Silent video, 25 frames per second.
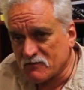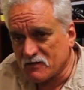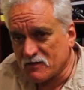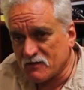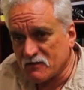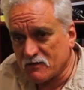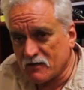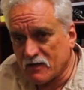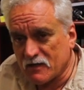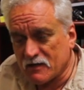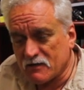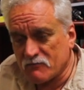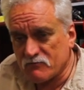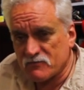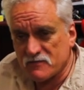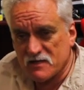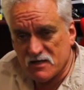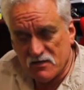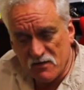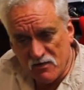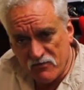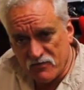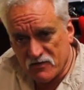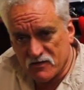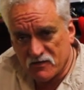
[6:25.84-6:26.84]
Yeah,
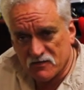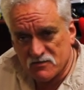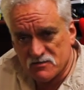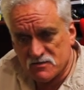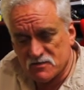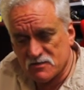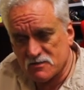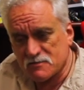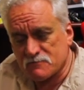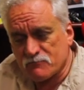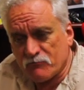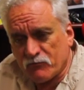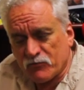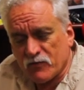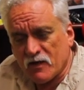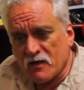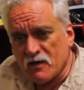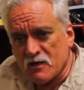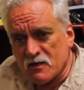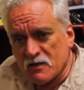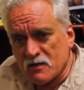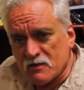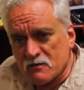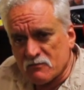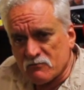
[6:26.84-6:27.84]
the other thing is
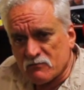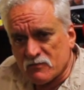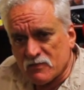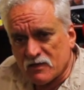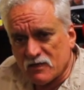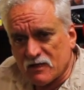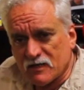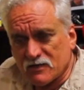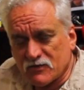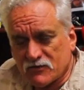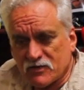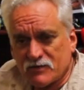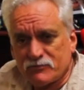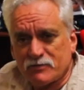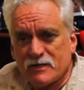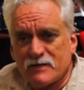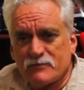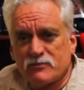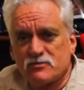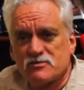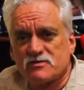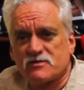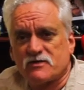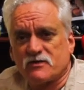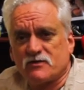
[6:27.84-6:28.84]
a lot of
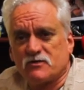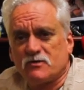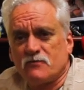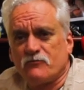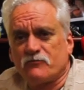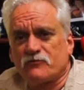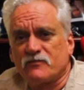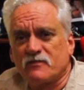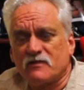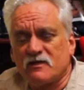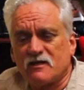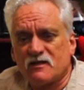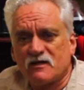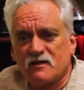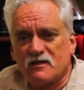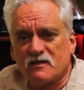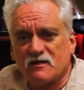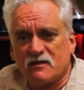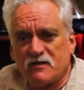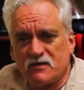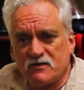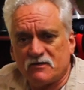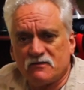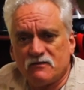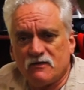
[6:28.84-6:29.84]
people still
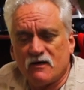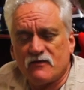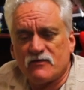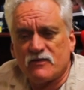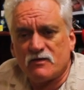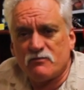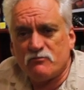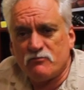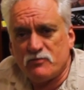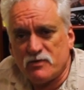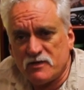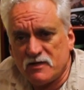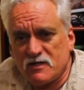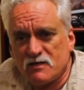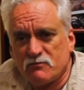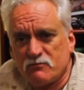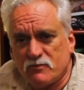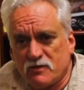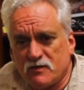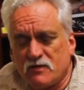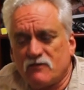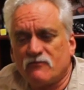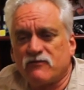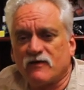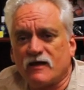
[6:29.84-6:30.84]
kill the
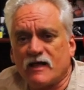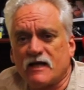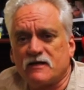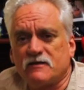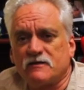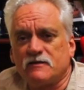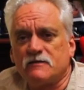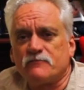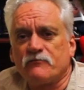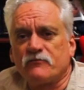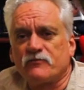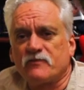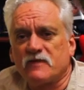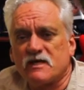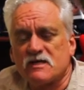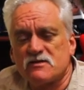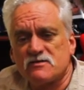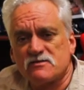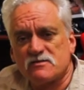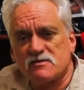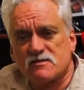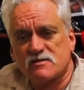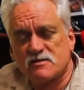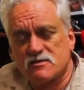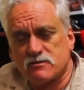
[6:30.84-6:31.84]
big flathead. Now,
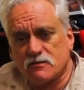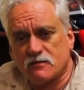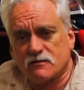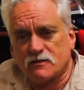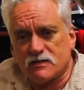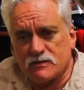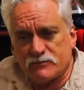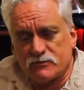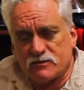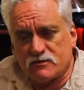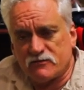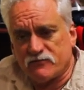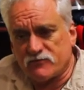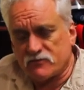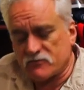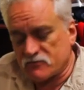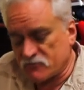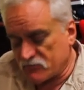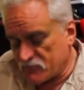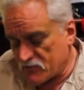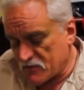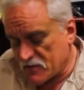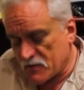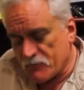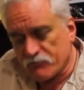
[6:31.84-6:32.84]
there's a slight limit
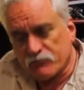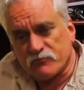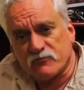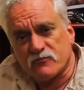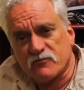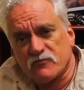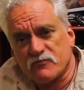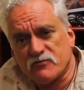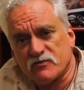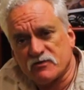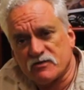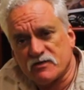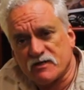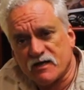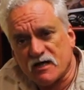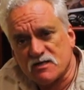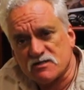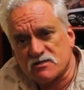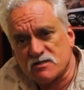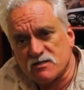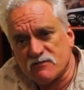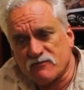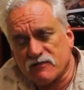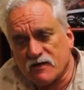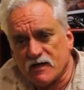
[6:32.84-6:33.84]
for
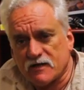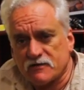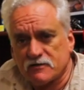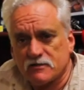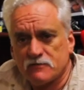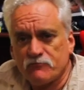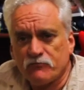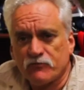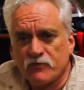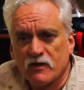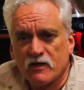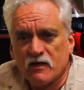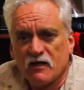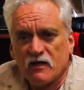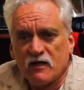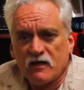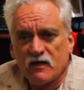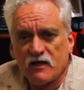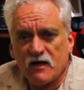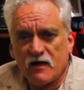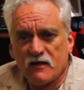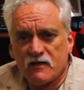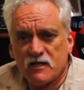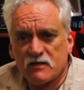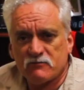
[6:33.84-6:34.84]
dusky flathead.
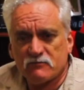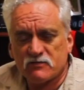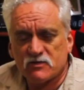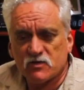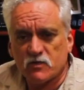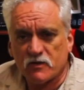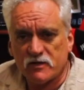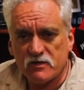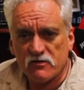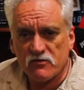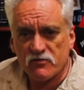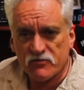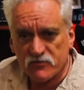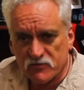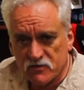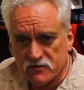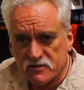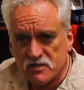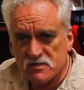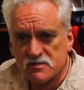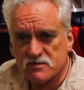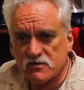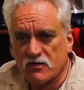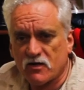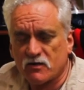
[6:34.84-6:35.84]
Anything between
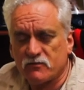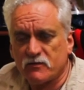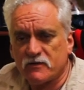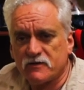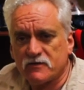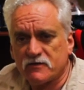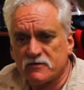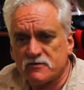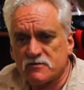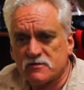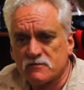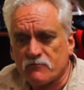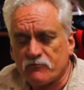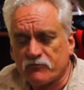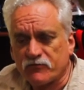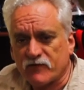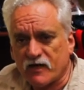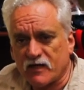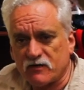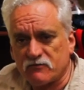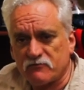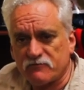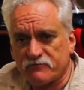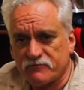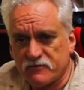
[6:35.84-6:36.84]
30 centimetres
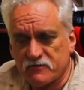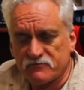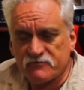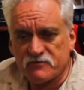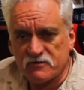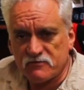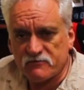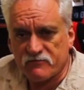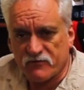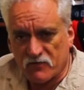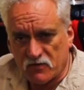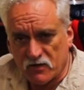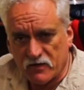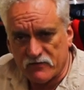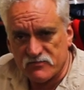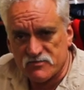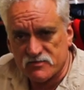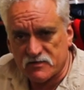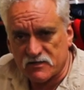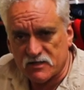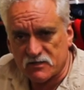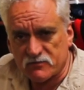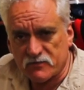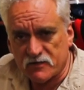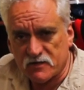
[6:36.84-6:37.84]
and 55
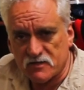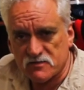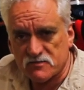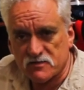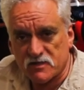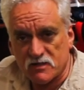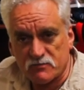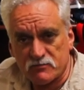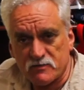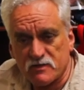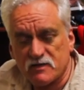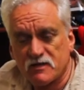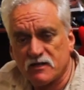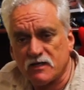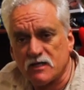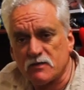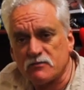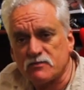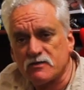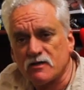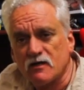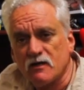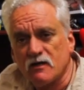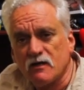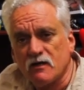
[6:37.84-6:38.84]
centimetres can be
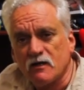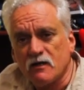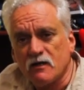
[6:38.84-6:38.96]
kept.